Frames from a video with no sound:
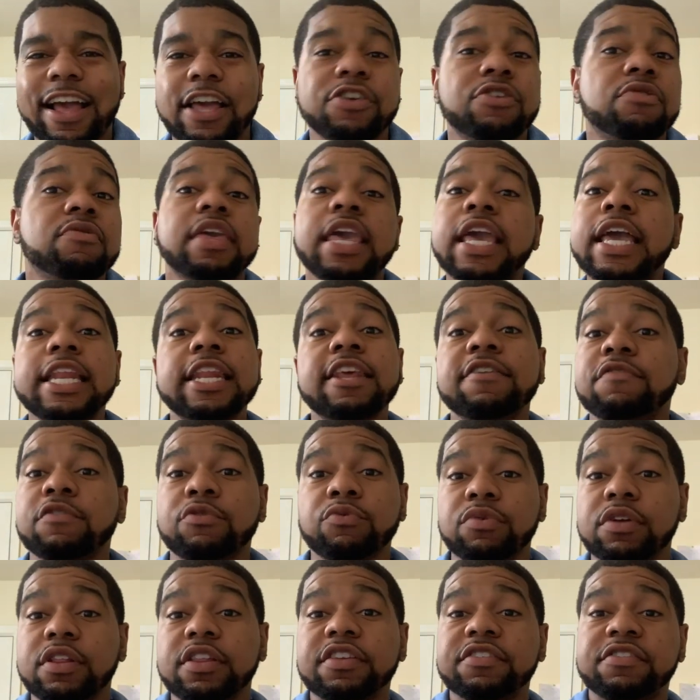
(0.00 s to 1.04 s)
you can't even
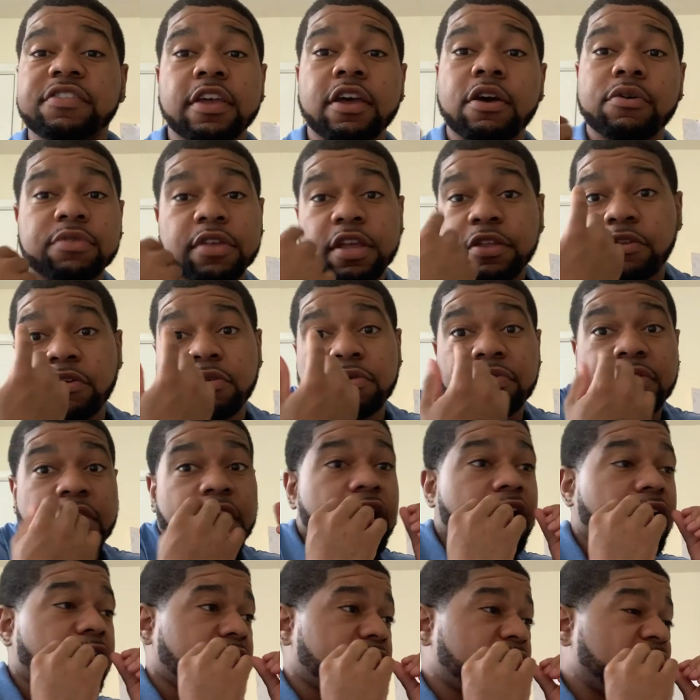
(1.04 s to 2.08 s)
really tell that they're
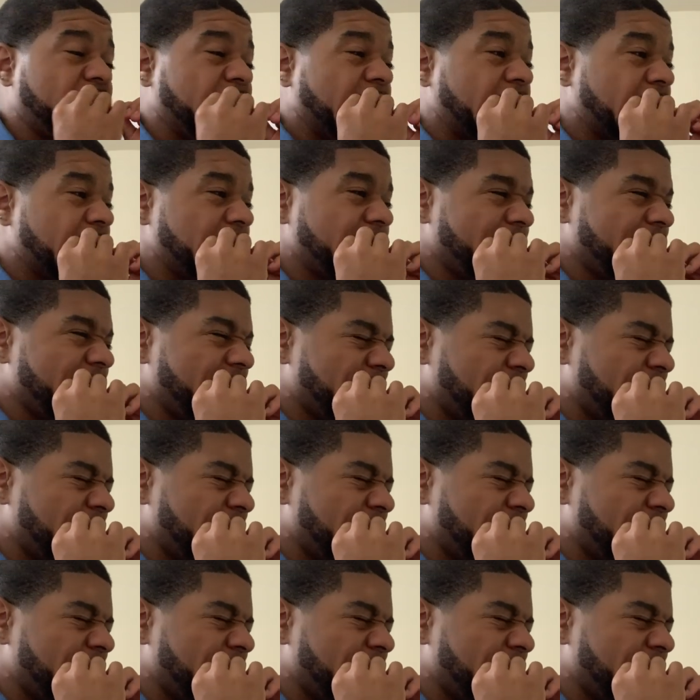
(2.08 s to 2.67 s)
there. You know,